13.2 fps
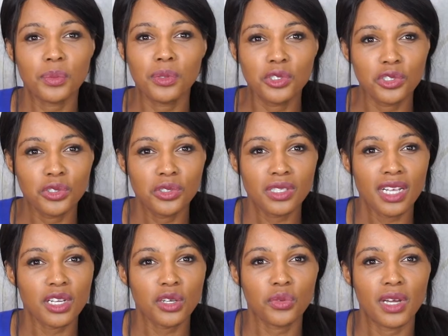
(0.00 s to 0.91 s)
a producer
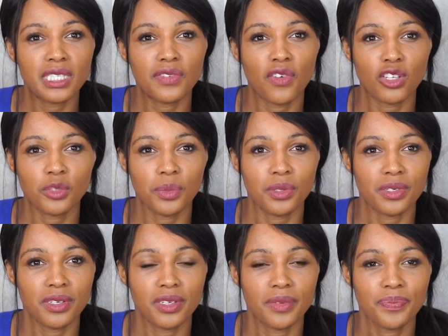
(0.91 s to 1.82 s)
and a creative
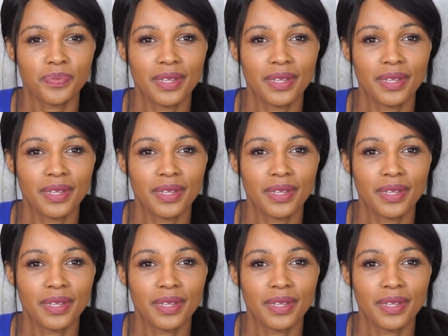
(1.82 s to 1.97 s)
entrepreneur.